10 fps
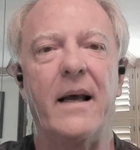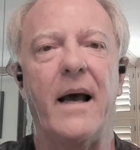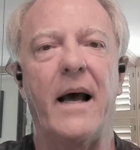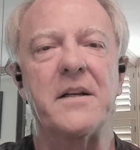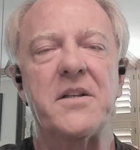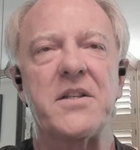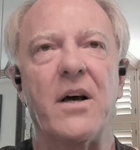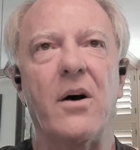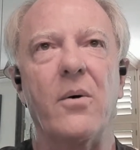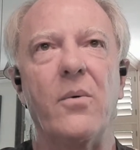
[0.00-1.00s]
And
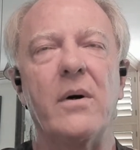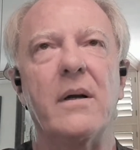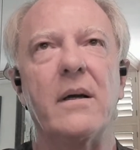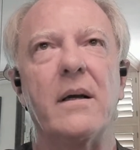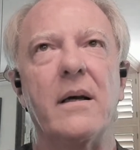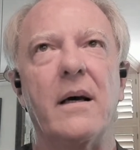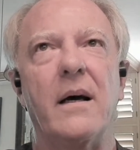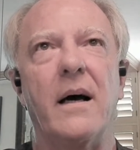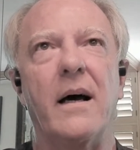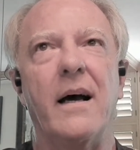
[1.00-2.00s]
so
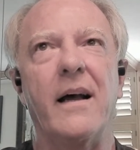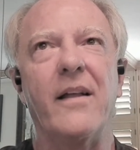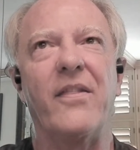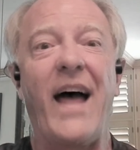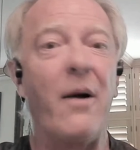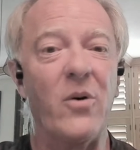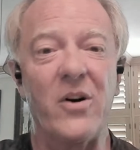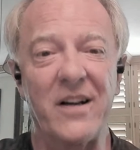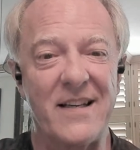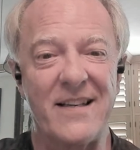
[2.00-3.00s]
that
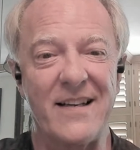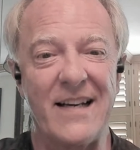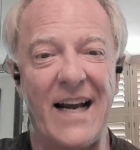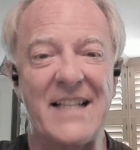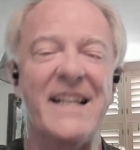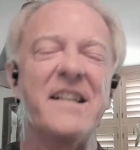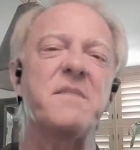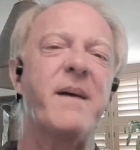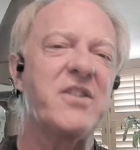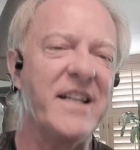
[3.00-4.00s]
worked nicely, and
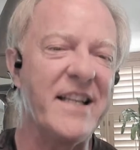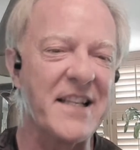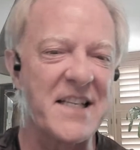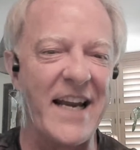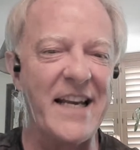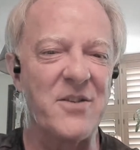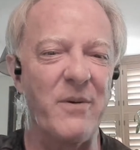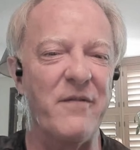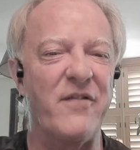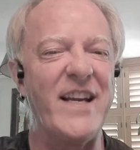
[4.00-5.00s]
especially in the
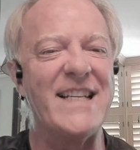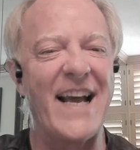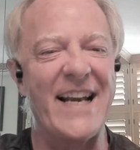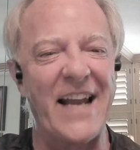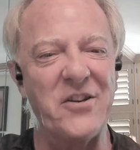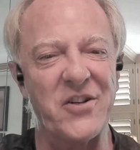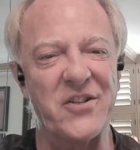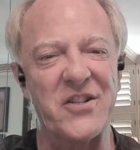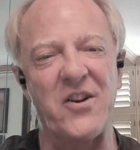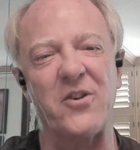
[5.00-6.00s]
States with V10
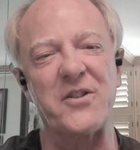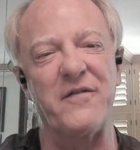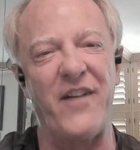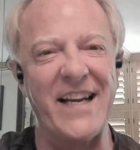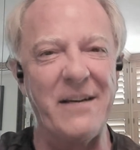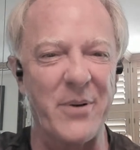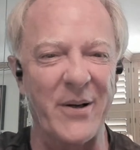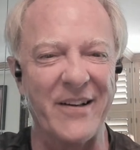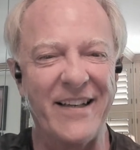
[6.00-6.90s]
engines, Dodge Viper.